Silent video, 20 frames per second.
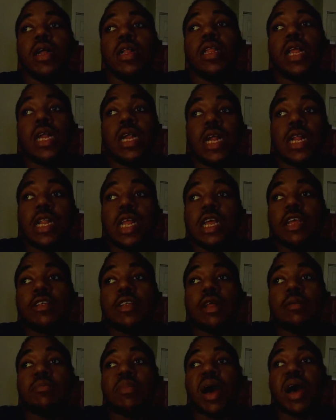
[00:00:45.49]
then at
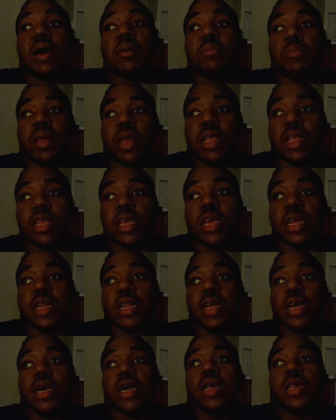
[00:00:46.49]
least in my opinion,
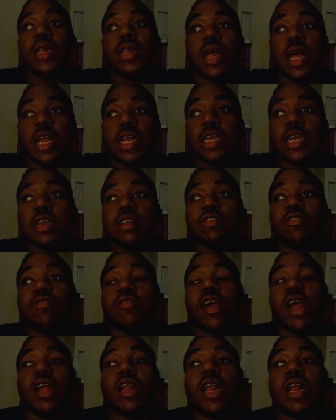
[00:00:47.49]
they just
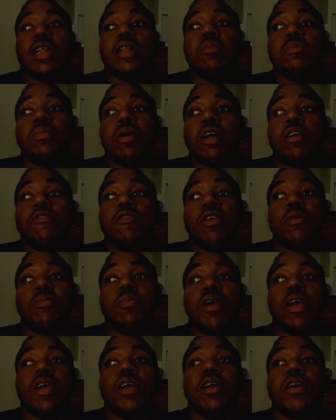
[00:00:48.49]
created the
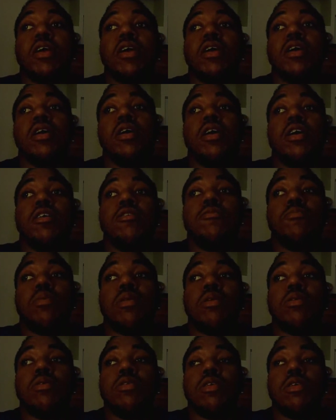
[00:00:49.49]
perfect pair of
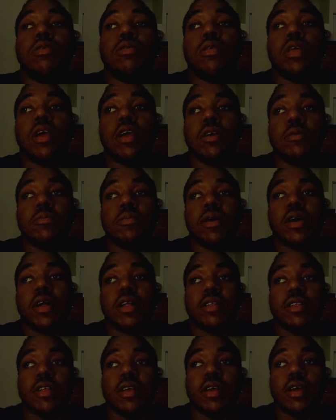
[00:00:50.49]
Bluetooth
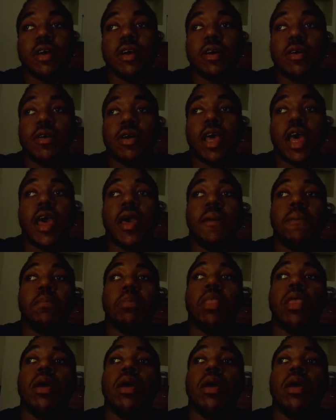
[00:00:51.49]
earbuds. Okay?